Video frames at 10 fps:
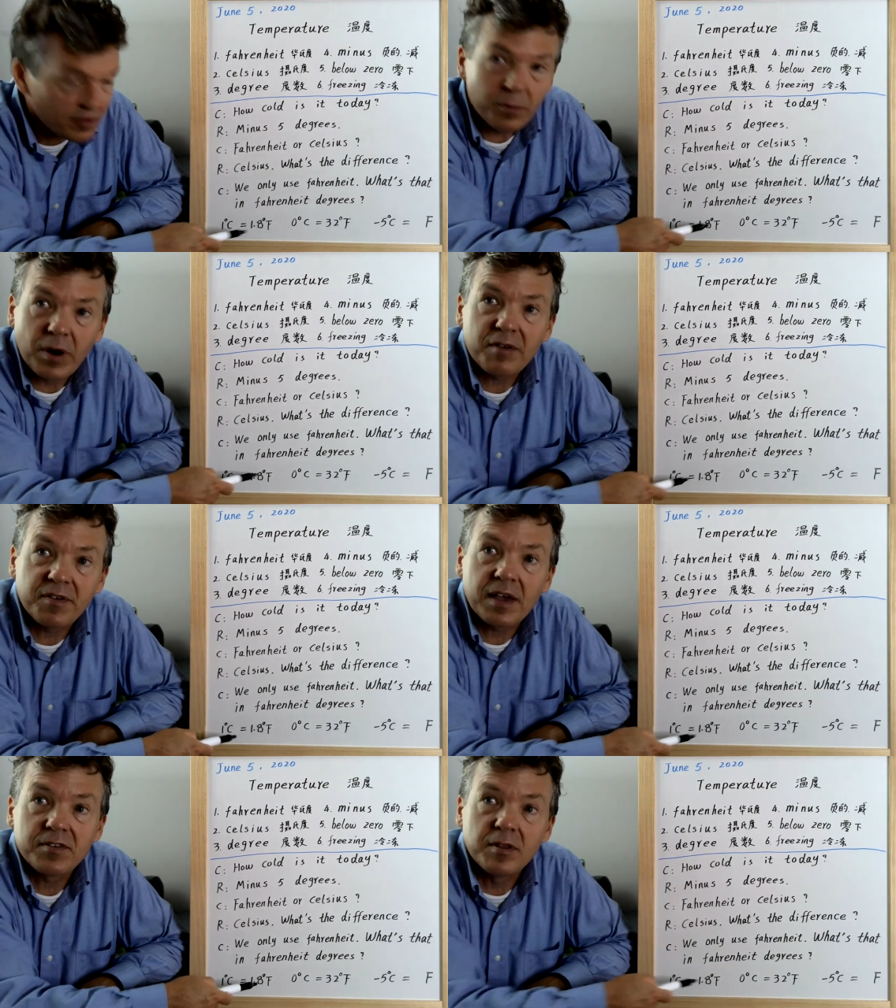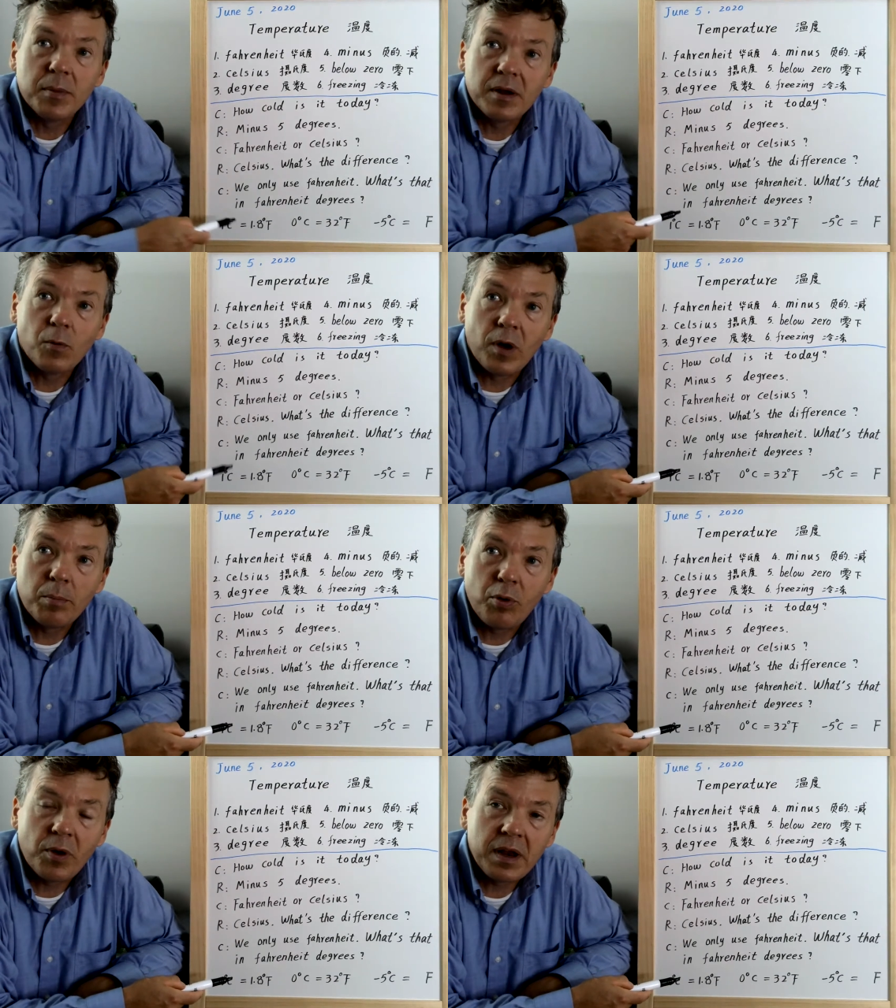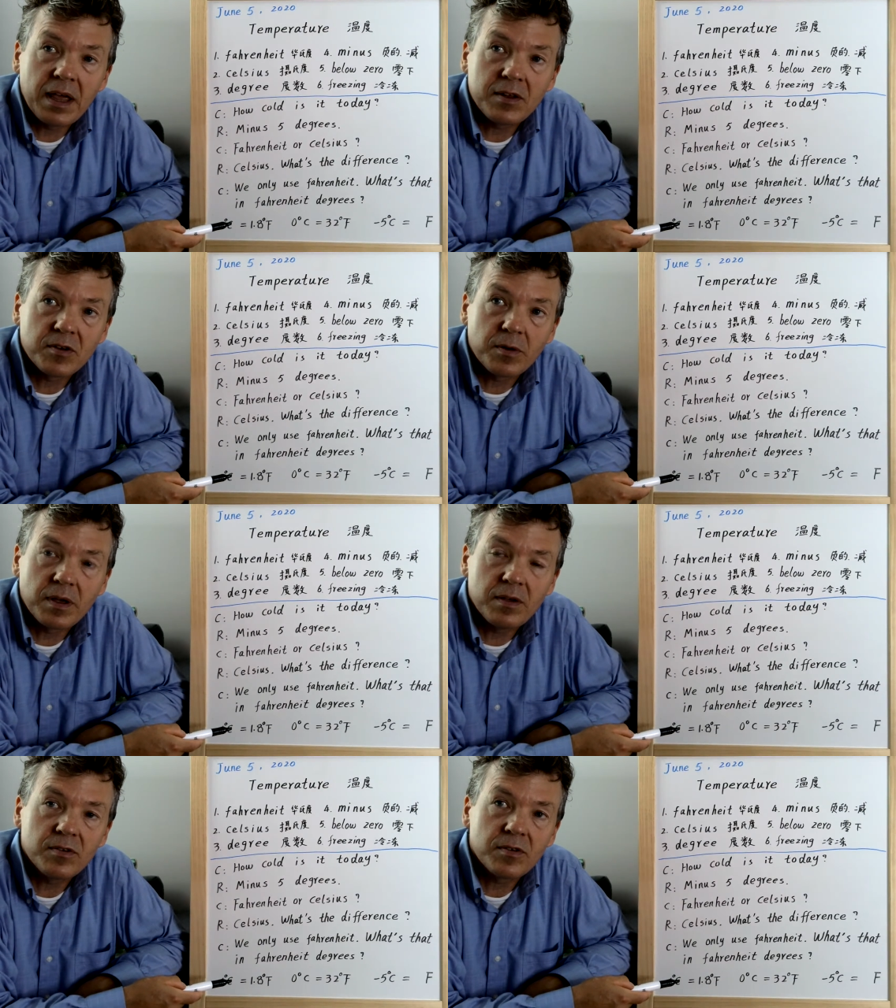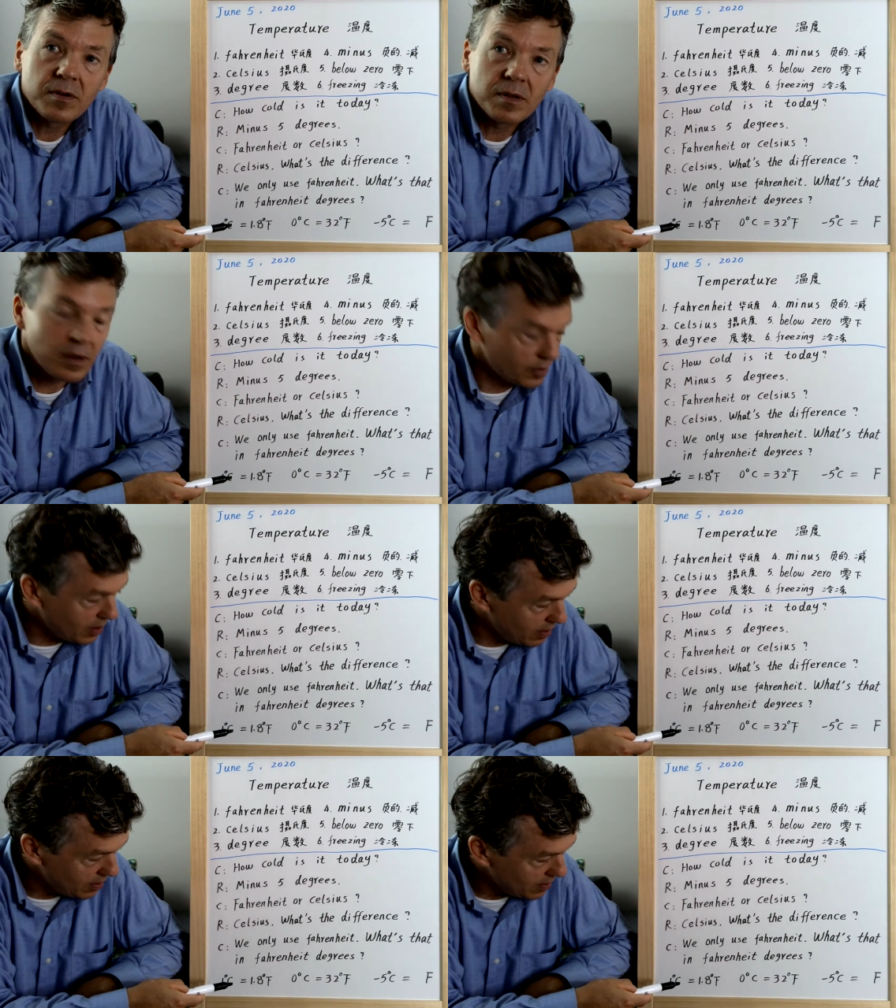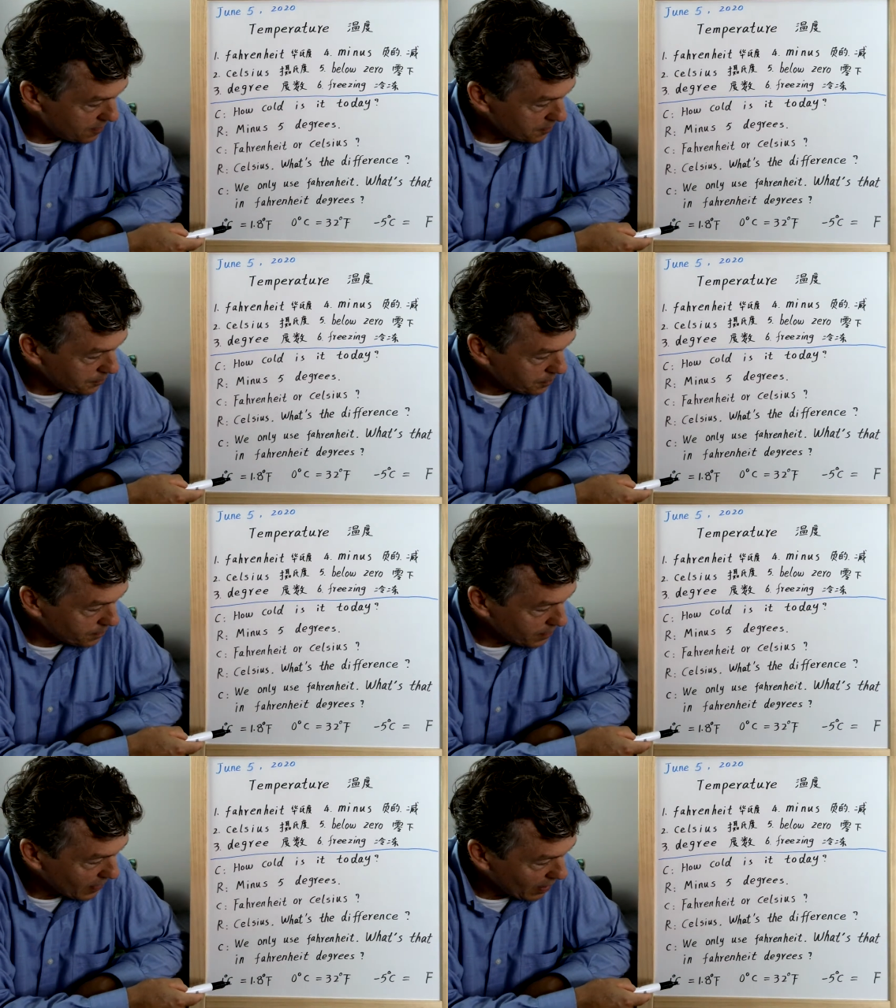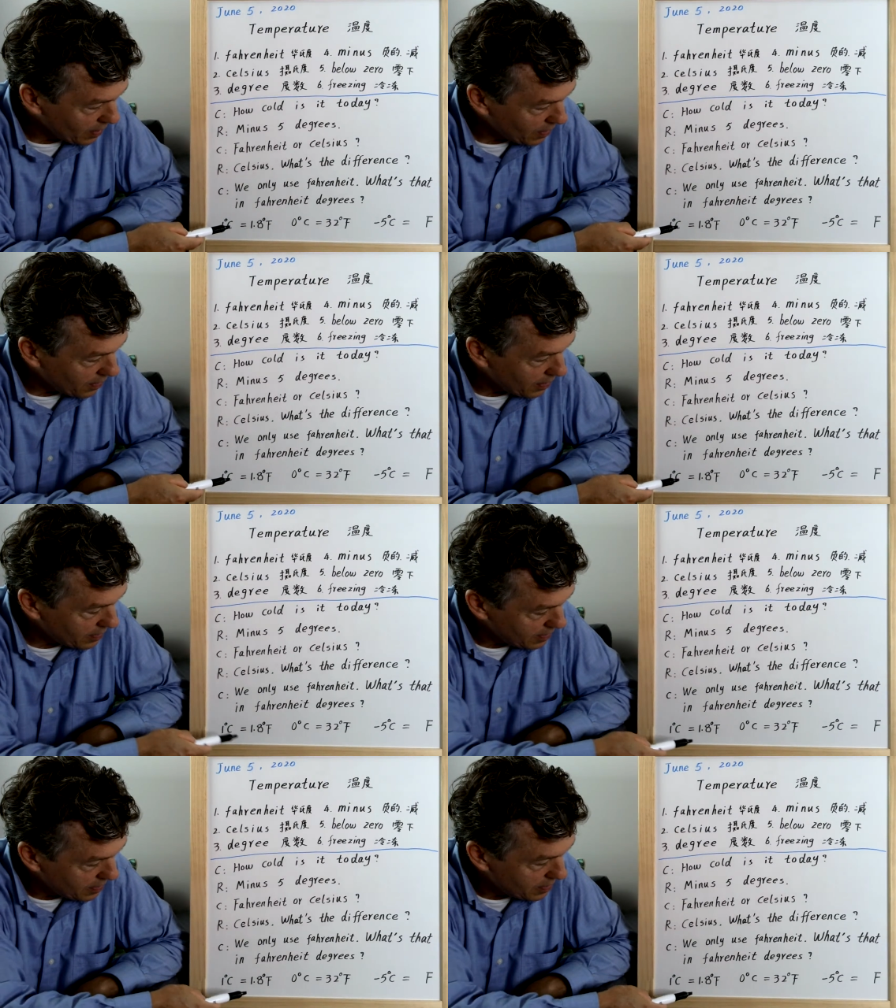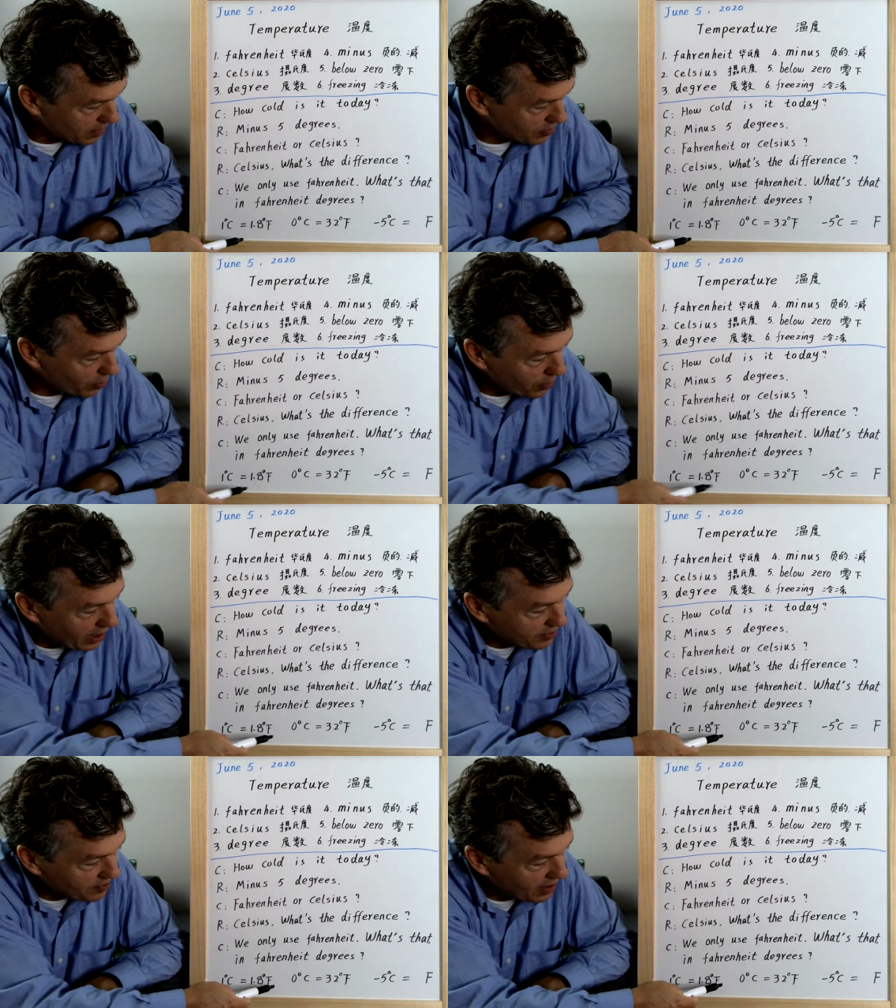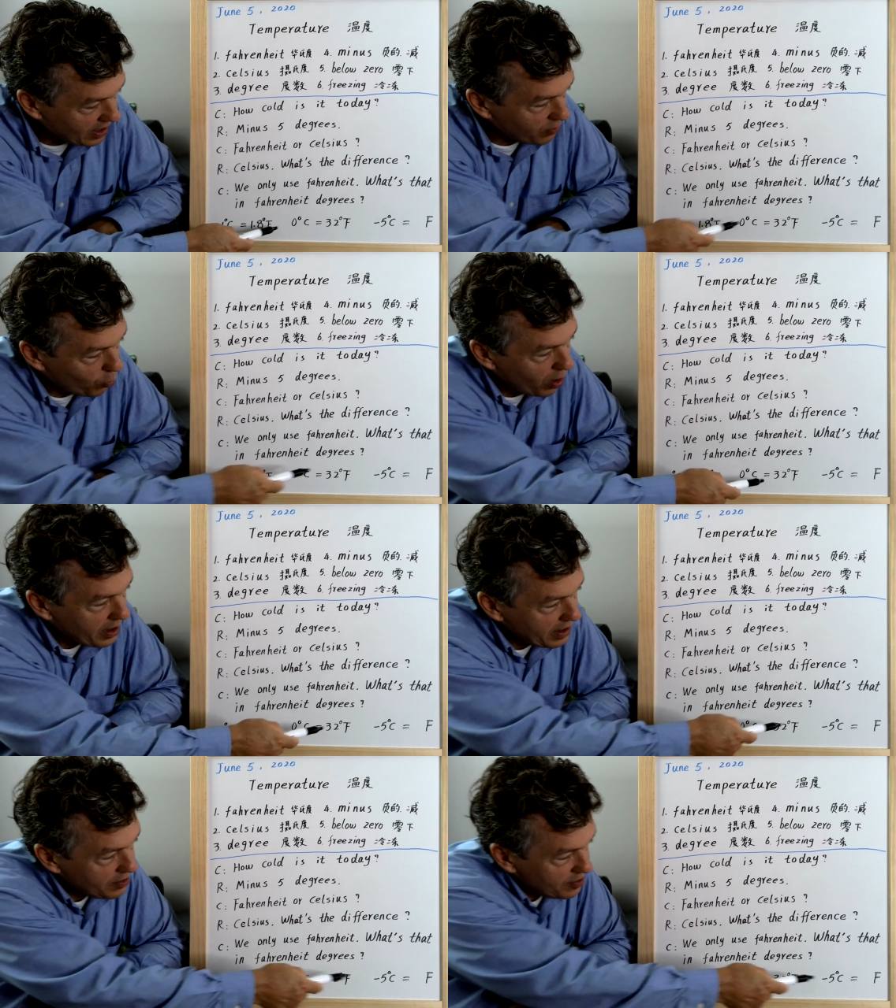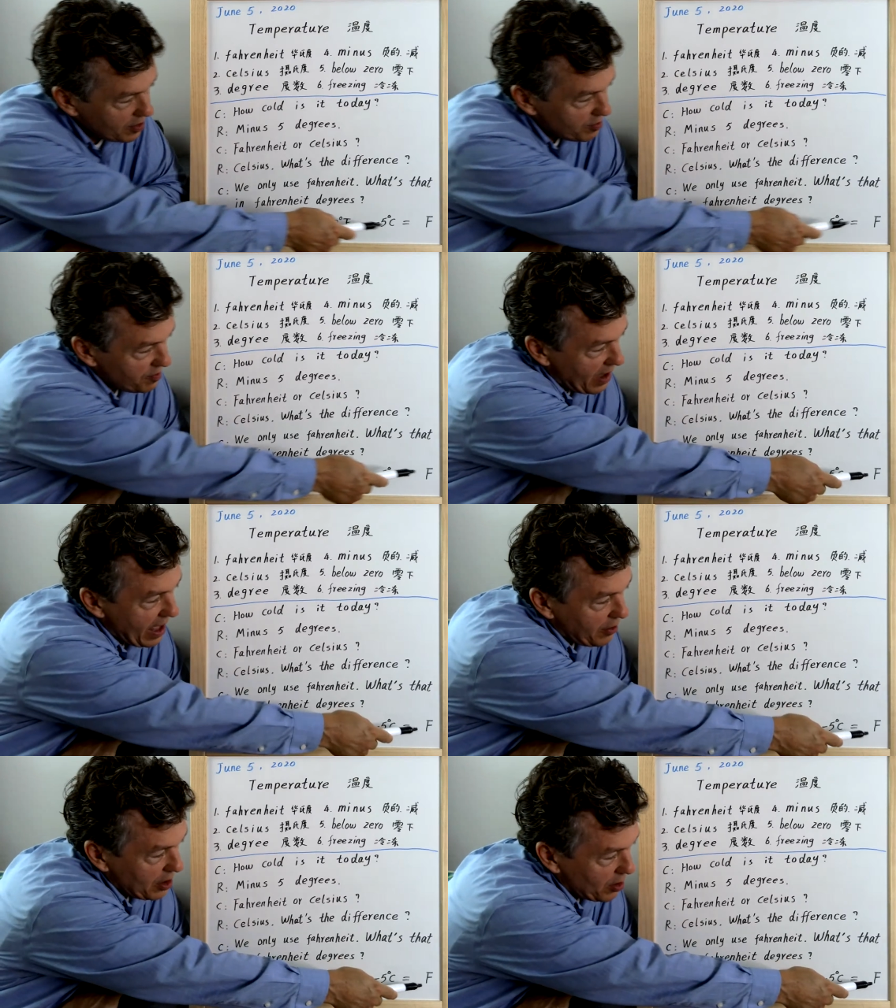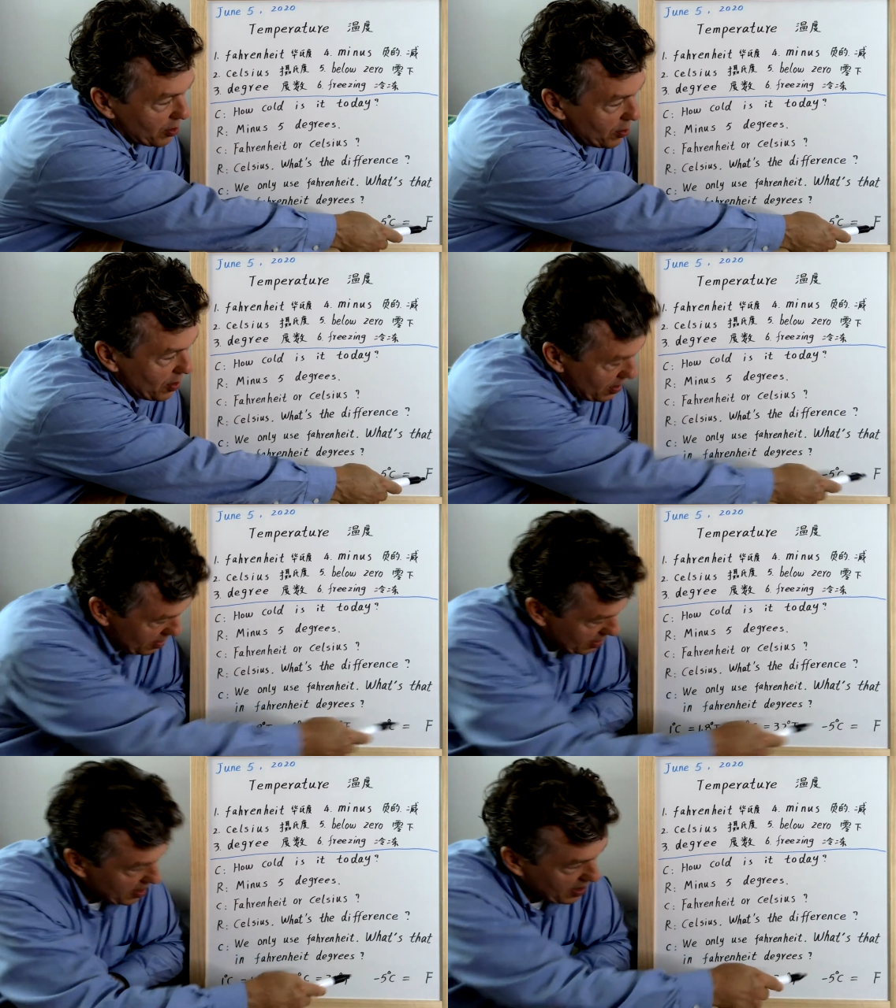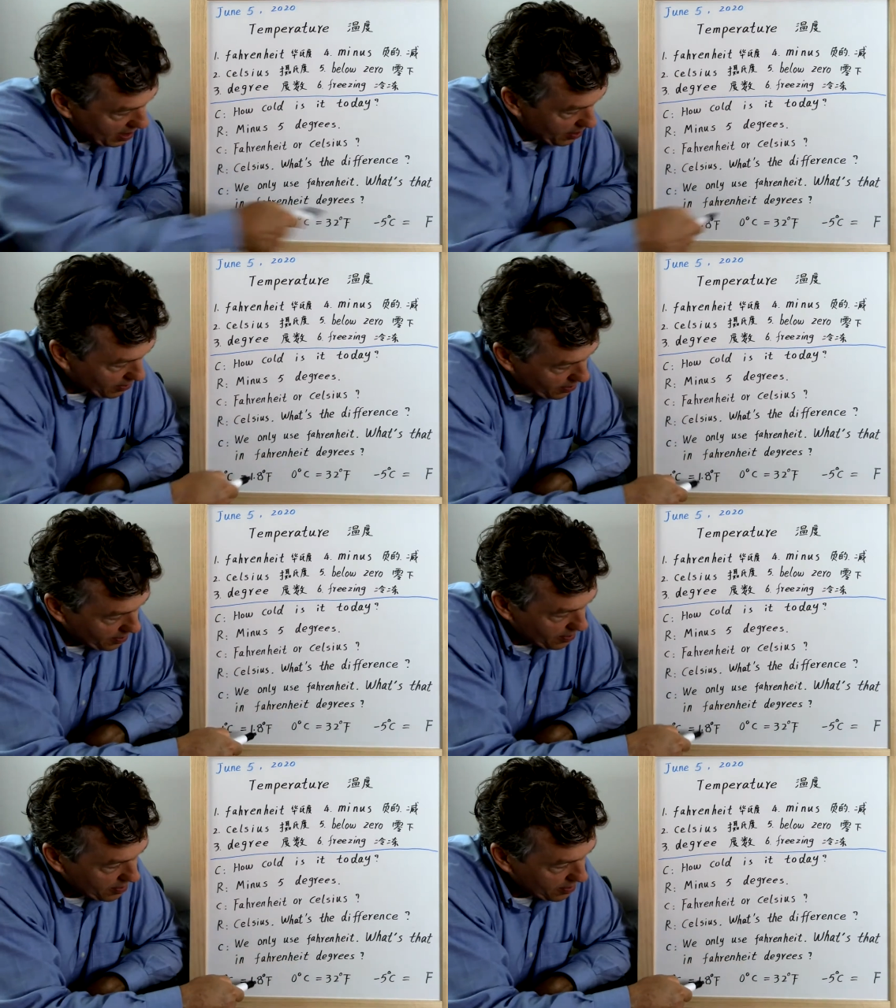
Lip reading: is a rough estimate, 1.8 degrees. Okay. All right. So we're not saying what is this value here.